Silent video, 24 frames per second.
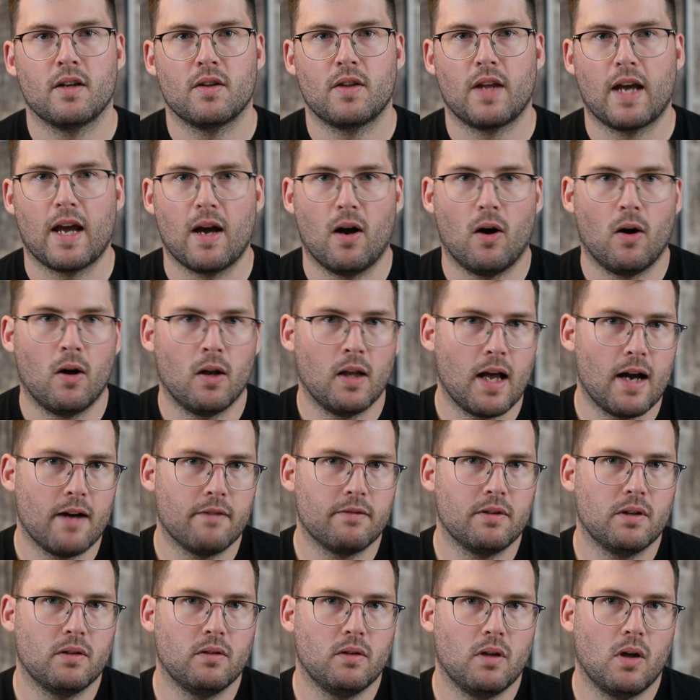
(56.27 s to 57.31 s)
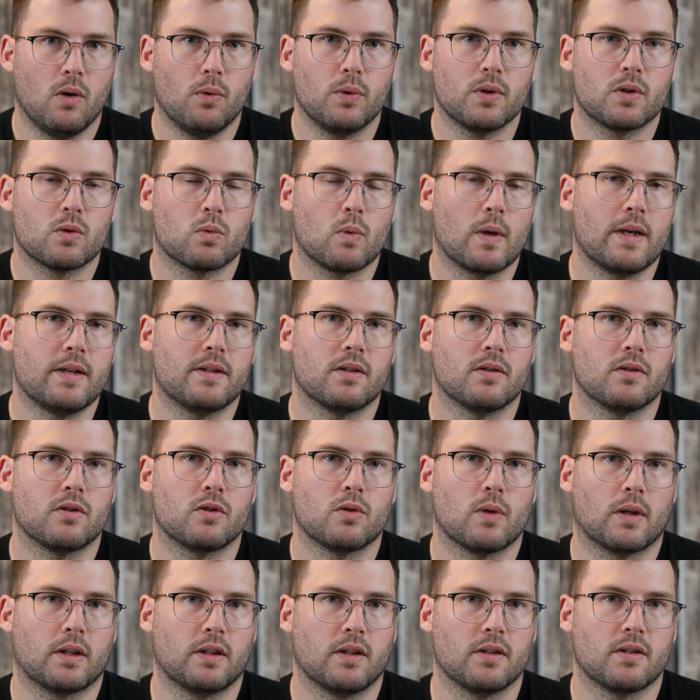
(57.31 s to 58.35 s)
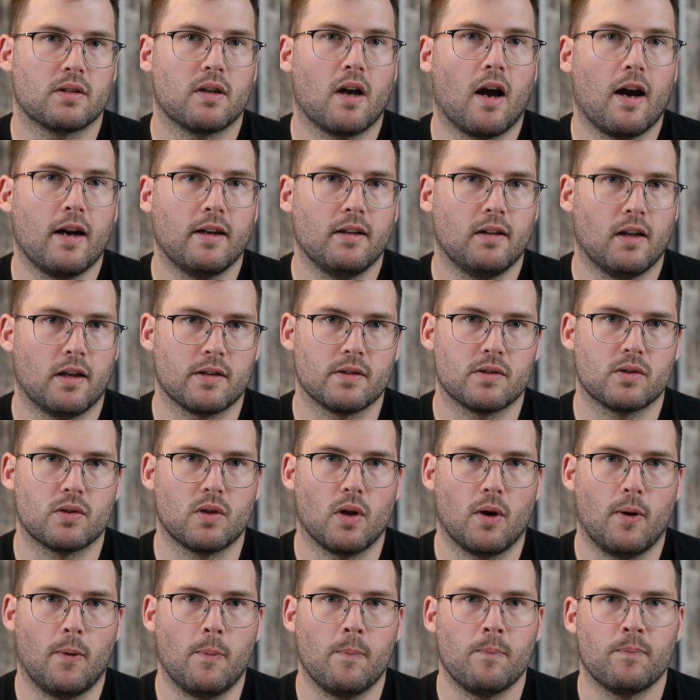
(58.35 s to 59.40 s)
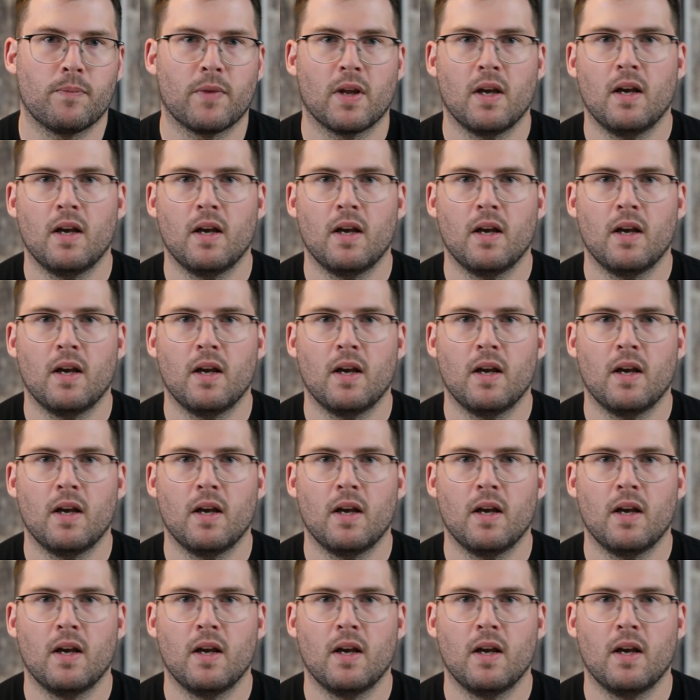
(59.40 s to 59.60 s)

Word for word: They all have the lowest rates and strictest guidelines, though.